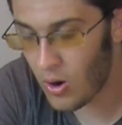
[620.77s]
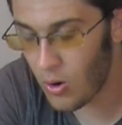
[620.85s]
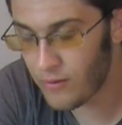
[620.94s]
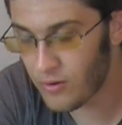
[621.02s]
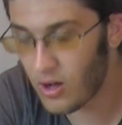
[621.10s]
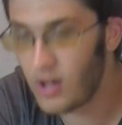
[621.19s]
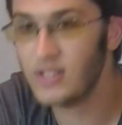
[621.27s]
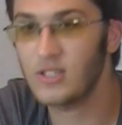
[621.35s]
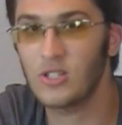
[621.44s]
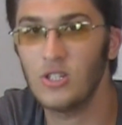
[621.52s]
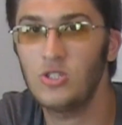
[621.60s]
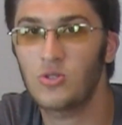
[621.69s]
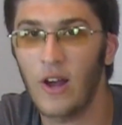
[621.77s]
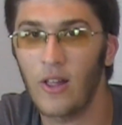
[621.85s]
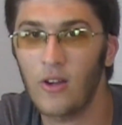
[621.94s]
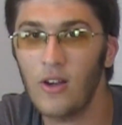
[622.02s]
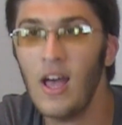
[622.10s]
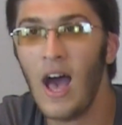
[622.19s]
Overall, it's a good
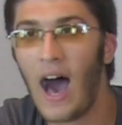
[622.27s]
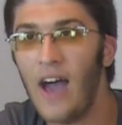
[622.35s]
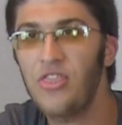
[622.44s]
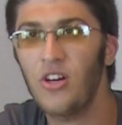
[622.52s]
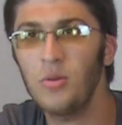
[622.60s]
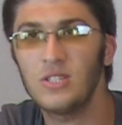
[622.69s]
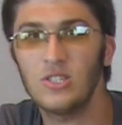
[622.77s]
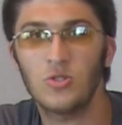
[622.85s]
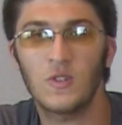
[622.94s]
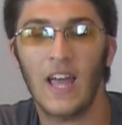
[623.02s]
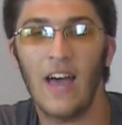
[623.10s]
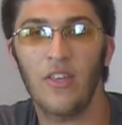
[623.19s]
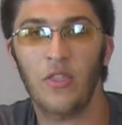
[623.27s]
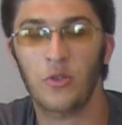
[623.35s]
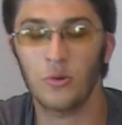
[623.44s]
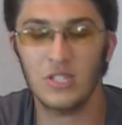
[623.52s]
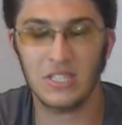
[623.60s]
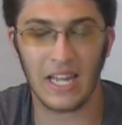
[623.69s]
trailer. I thought it was interesting how they
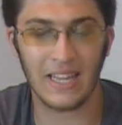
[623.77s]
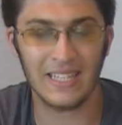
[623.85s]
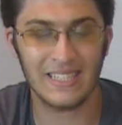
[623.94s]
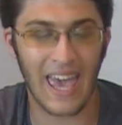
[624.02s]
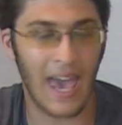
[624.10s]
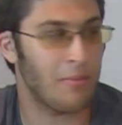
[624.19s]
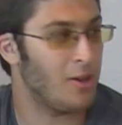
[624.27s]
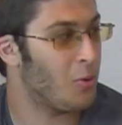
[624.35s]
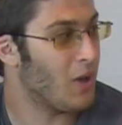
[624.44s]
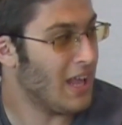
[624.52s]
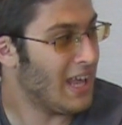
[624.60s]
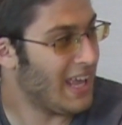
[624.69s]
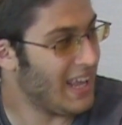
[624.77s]
threw Stan Lee's cameo